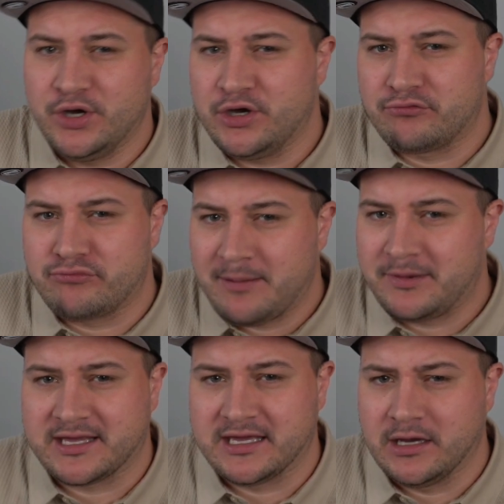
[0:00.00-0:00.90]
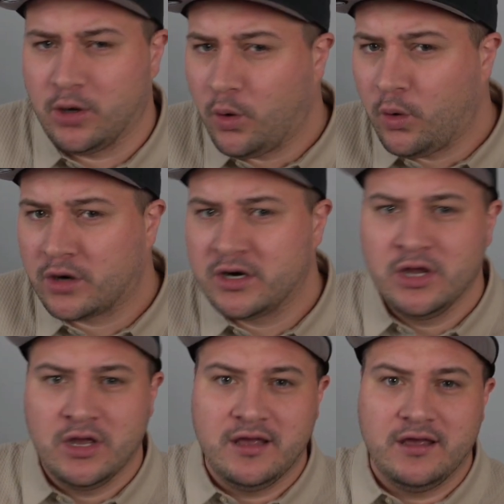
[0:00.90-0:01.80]
replica, or
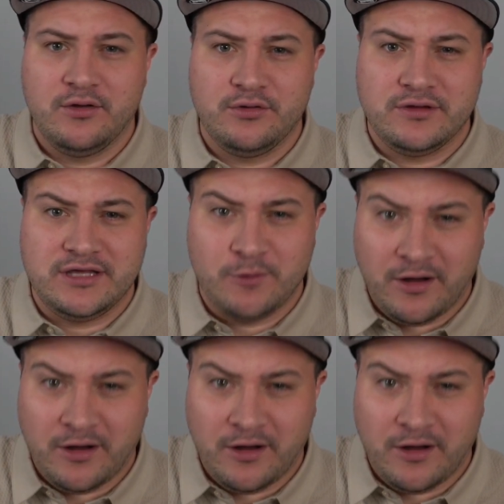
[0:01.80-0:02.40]
you